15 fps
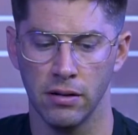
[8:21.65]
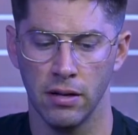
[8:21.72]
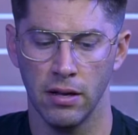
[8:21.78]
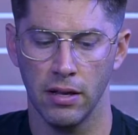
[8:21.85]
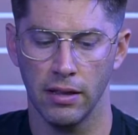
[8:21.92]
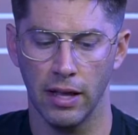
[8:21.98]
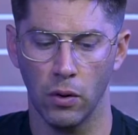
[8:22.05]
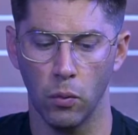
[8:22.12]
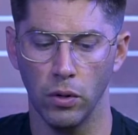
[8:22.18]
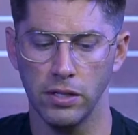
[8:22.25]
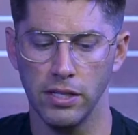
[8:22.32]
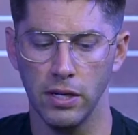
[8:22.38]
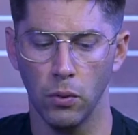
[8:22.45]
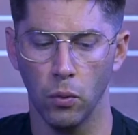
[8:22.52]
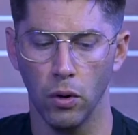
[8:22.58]
Like
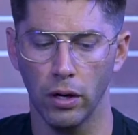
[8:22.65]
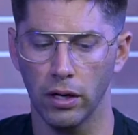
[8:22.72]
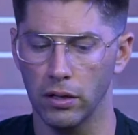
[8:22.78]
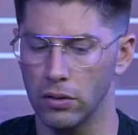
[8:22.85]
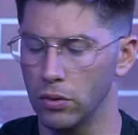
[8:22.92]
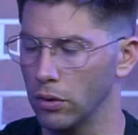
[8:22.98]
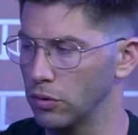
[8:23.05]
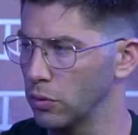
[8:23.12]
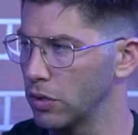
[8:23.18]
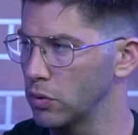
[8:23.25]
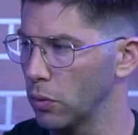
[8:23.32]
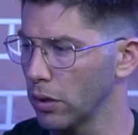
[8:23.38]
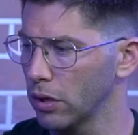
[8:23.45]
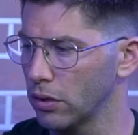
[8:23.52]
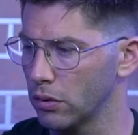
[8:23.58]
what's he working towards? Well, he's
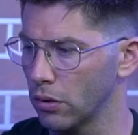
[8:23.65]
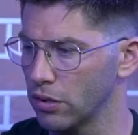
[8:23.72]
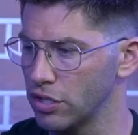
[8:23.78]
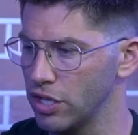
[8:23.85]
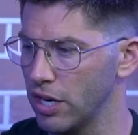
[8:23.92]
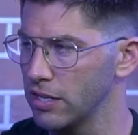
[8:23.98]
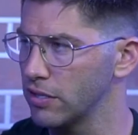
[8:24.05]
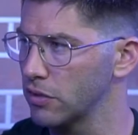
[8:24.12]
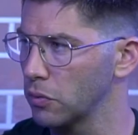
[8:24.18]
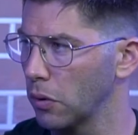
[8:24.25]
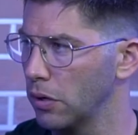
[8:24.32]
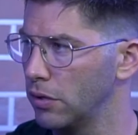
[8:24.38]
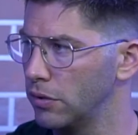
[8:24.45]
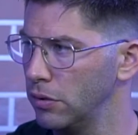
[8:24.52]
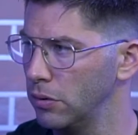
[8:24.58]
working towards Genesis
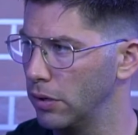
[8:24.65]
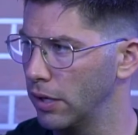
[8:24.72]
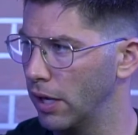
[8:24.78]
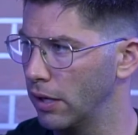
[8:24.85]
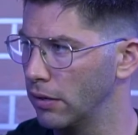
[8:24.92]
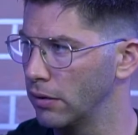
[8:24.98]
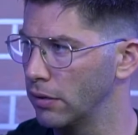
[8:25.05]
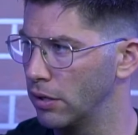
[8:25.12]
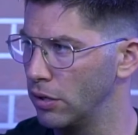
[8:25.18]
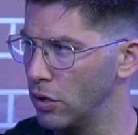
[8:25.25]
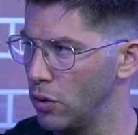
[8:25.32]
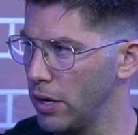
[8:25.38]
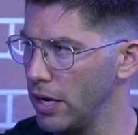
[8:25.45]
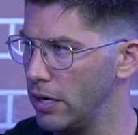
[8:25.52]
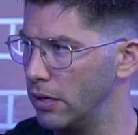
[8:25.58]
1 and 2 again, the
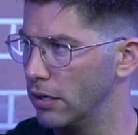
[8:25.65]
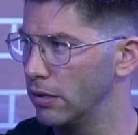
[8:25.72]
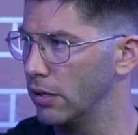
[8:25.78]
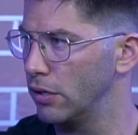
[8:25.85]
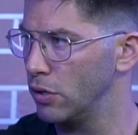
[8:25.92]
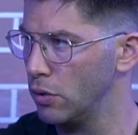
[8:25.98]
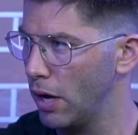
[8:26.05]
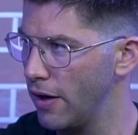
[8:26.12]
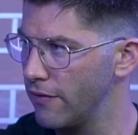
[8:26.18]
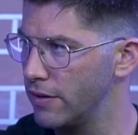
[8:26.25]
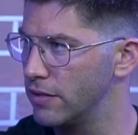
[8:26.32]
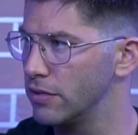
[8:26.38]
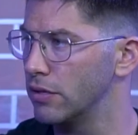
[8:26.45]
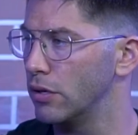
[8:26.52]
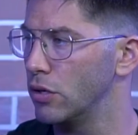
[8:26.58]
new Eden, the new
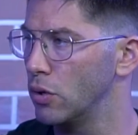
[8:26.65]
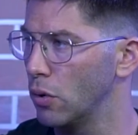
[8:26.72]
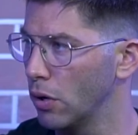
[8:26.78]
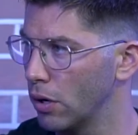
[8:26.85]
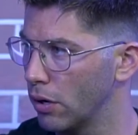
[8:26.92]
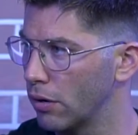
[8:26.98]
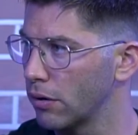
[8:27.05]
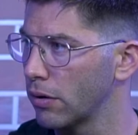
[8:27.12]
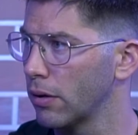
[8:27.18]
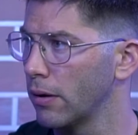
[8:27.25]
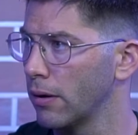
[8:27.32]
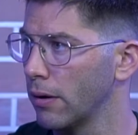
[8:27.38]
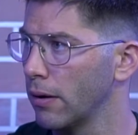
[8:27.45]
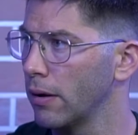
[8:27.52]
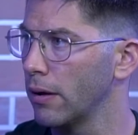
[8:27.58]
heavens, the new working earth.
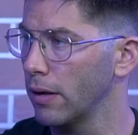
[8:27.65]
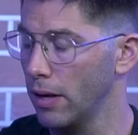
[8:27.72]
Backwards.